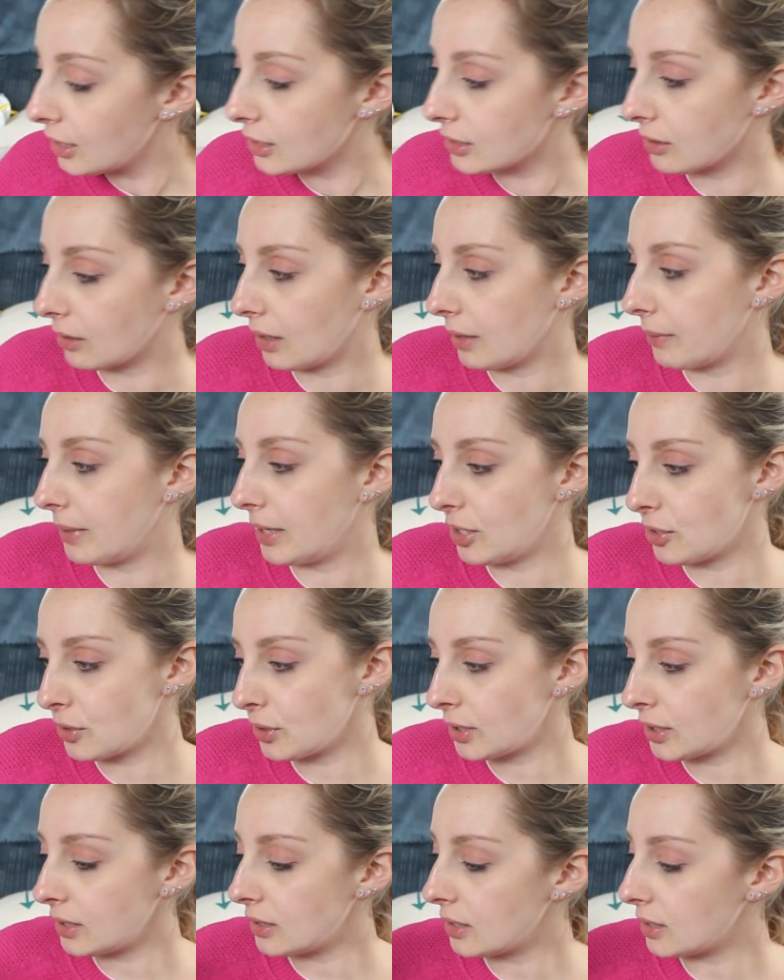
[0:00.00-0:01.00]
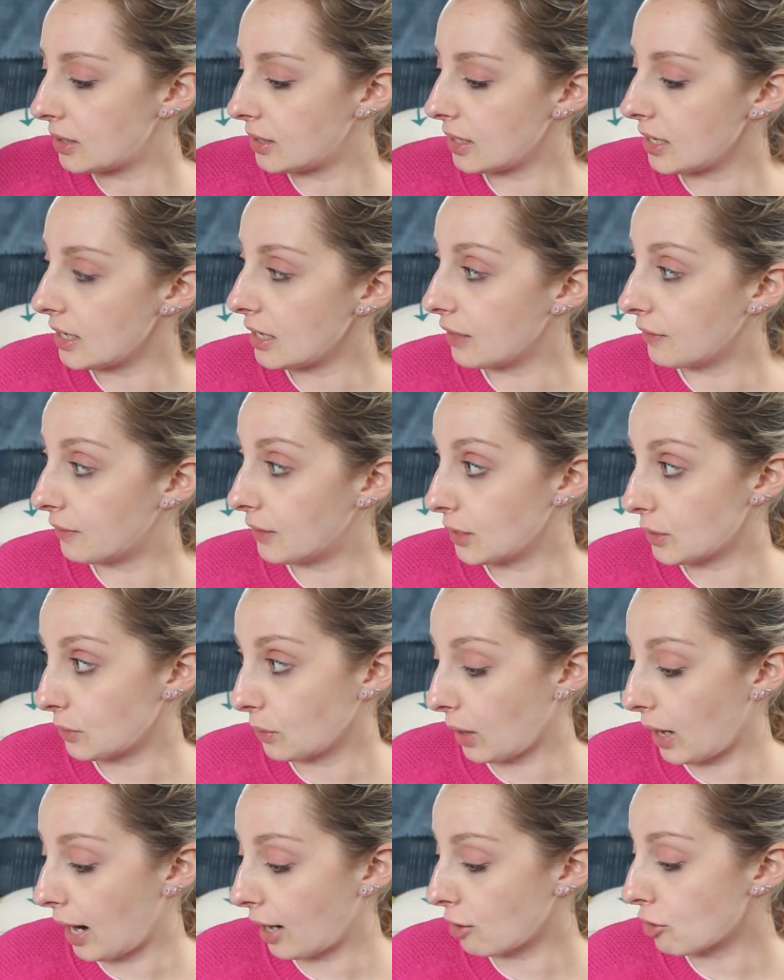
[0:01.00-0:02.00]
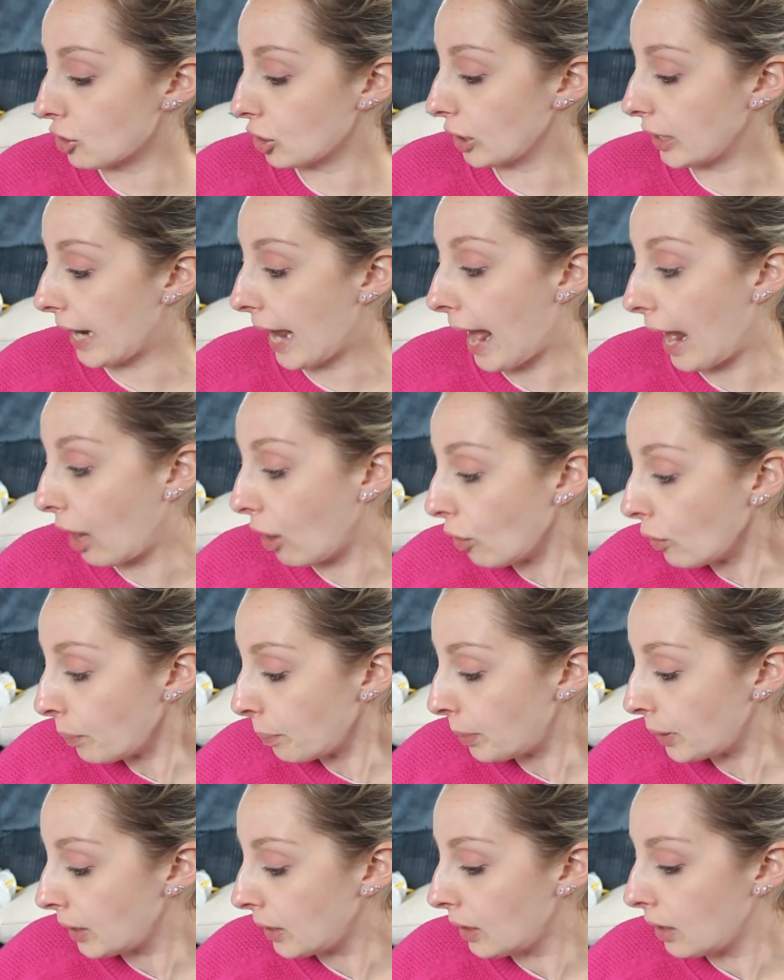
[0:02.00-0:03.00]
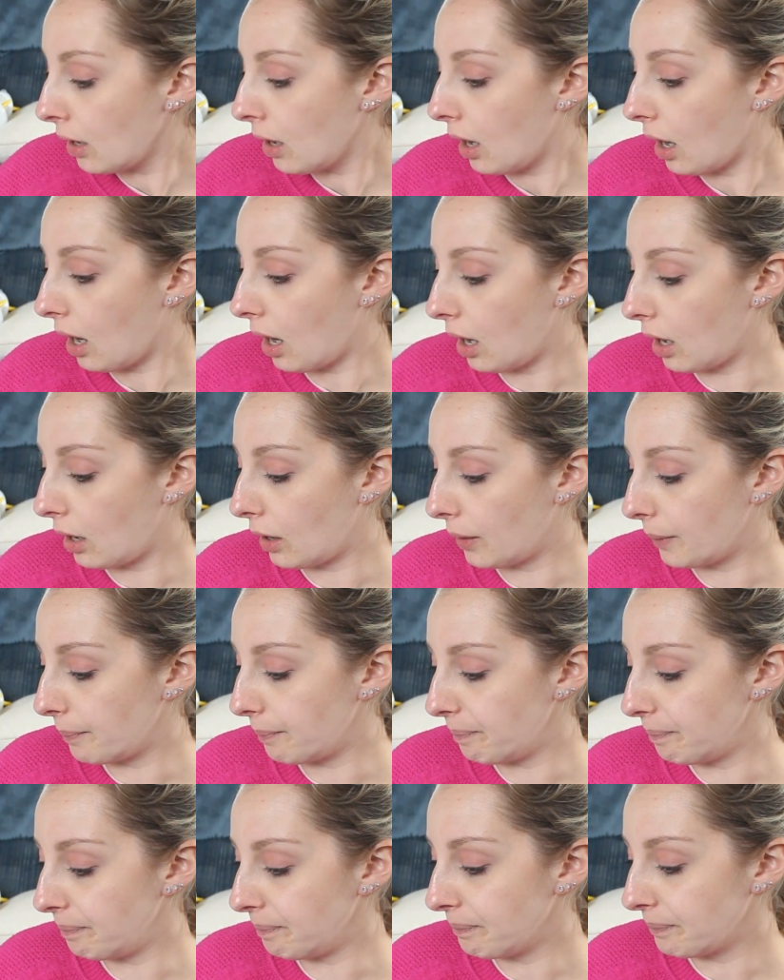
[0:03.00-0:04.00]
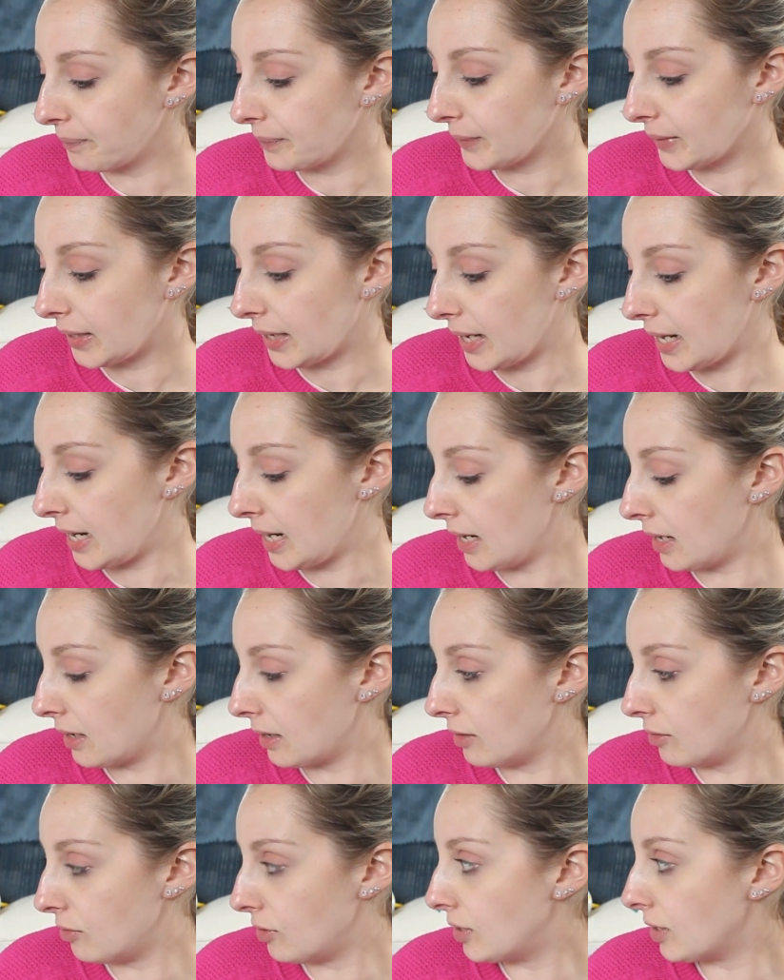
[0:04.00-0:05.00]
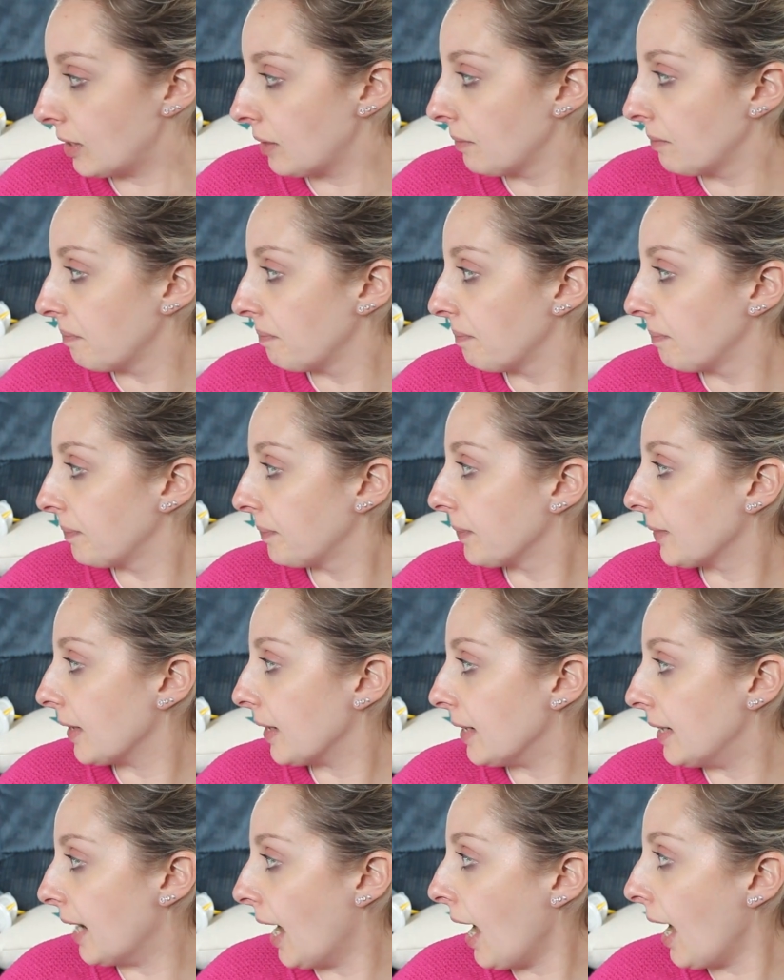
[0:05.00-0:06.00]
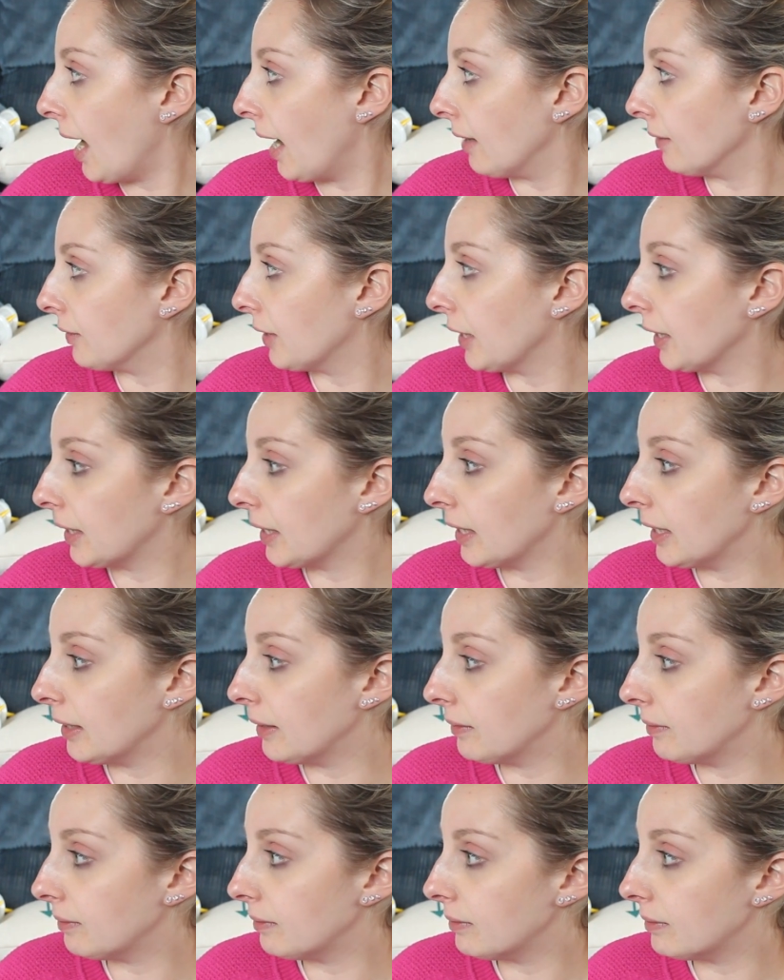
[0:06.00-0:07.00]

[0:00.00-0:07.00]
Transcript: So I'm interested to see if this will actually help. Um, and yeah, like it,